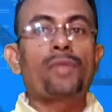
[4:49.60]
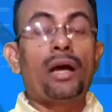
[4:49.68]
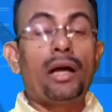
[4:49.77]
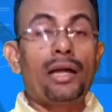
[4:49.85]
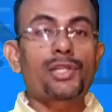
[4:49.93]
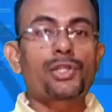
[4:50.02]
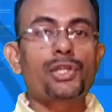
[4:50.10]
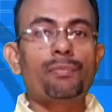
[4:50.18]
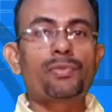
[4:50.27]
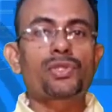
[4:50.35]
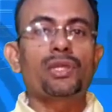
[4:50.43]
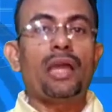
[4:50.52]

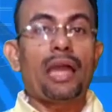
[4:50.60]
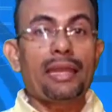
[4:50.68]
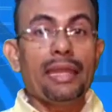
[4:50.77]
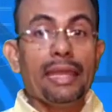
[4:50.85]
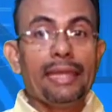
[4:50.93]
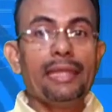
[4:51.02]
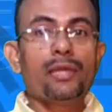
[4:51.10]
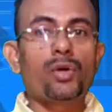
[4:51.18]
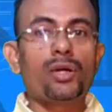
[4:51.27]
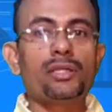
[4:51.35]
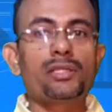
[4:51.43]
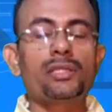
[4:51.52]
hardships, and
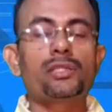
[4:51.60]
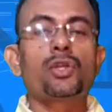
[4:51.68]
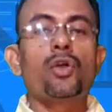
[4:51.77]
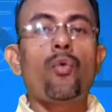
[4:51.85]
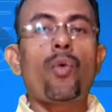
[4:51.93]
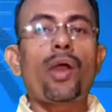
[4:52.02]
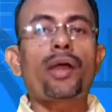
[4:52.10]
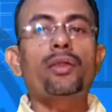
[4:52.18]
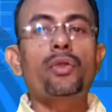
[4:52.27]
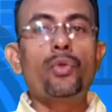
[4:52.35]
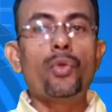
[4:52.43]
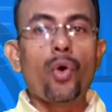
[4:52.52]
inequalities, where
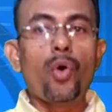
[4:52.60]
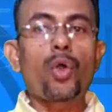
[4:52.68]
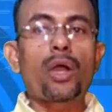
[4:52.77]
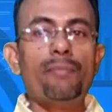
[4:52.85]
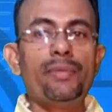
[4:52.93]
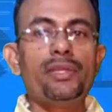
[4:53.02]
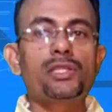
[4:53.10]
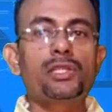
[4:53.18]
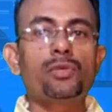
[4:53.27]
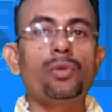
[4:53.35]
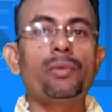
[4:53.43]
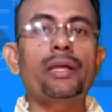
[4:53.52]
no
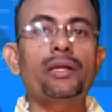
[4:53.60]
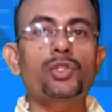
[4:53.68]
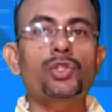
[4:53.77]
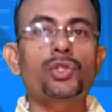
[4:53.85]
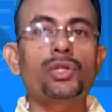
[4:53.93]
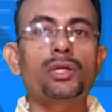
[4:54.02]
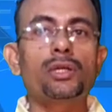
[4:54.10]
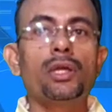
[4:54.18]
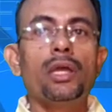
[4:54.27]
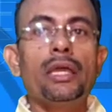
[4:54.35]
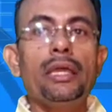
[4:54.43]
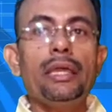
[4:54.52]
community will be considered
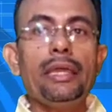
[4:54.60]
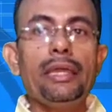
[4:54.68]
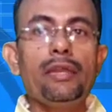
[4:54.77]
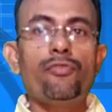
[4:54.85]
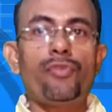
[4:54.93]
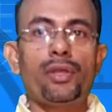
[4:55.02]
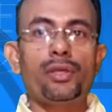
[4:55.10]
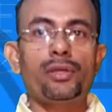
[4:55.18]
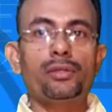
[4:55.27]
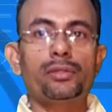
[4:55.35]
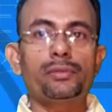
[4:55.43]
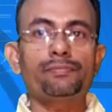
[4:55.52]

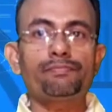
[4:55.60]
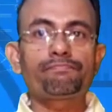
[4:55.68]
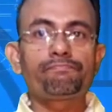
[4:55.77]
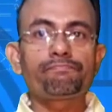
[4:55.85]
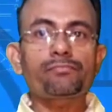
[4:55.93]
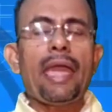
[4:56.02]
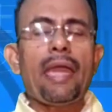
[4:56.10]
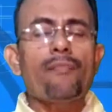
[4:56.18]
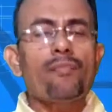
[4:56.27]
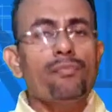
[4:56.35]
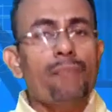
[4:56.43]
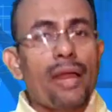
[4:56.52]
inferior.
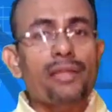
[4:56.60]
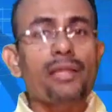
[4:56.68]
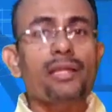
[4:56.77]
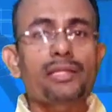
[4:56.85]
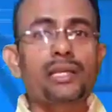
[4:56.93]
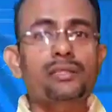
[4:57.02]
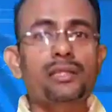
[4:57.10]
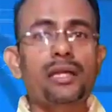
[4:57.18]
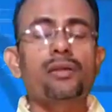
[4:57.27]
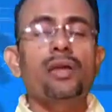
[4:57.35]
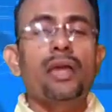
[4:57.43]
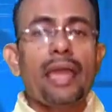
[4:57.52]
Mandela says
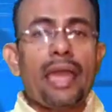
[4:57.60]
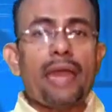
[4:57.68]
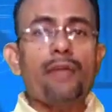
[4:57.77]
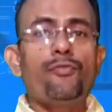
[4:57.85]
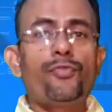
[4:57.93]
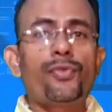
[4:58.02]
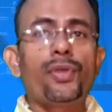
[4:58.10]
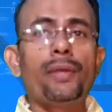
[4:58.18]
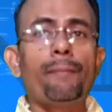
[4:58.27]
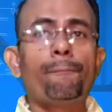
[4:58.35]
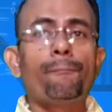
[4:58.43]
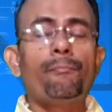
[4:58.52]
that
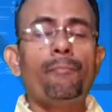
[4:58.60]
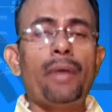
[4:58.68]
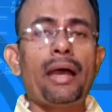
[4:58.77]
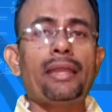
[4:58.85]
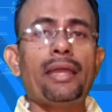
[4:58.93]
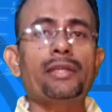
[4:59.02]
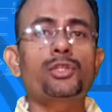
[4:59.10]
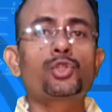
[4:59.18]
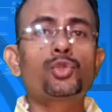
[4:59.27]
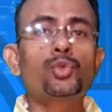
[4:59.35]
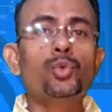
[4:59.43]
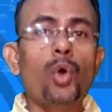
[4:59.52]
every man has
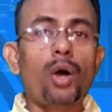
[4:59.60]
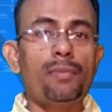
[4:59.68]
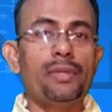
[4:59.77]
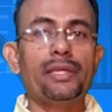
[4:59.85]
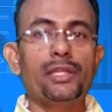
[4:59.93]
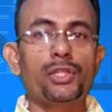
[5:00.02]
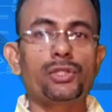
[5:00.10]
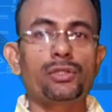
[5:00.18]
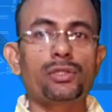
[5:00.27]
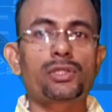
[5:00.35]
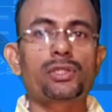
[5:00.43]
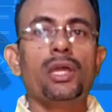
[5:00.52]
two
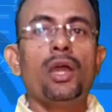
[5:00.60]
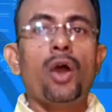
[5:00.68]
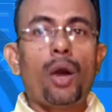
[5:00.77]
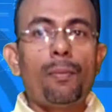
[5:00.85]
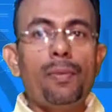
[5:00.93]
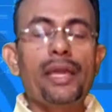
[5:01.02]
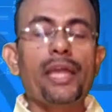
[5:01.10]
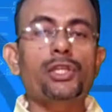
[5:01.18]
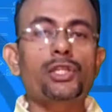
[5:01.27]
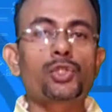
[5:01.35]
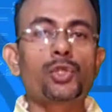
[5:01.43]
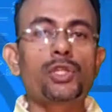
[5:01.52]
obligations.
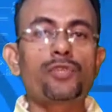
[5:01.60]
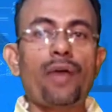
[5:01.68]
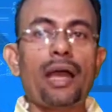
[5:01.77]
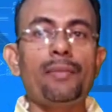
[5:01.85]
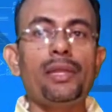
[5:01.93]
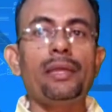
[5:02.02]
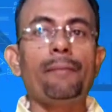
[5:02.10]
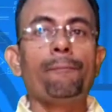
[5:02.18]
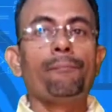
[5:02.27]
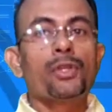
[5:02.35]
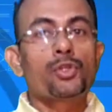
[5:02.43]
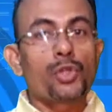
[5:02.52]
Obligations to his family,
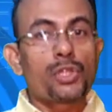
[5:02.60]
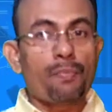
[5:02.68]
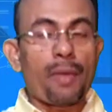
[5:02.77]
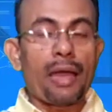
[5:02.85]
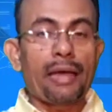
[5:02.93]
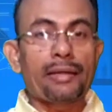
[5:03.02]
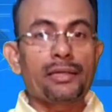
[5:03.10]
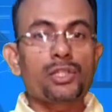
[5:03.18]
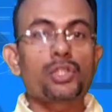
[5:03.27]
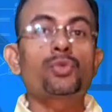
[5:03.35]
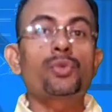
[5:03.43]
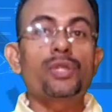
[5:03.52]
to his
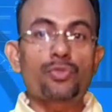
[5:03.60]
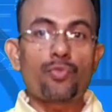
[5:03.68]
parents, to his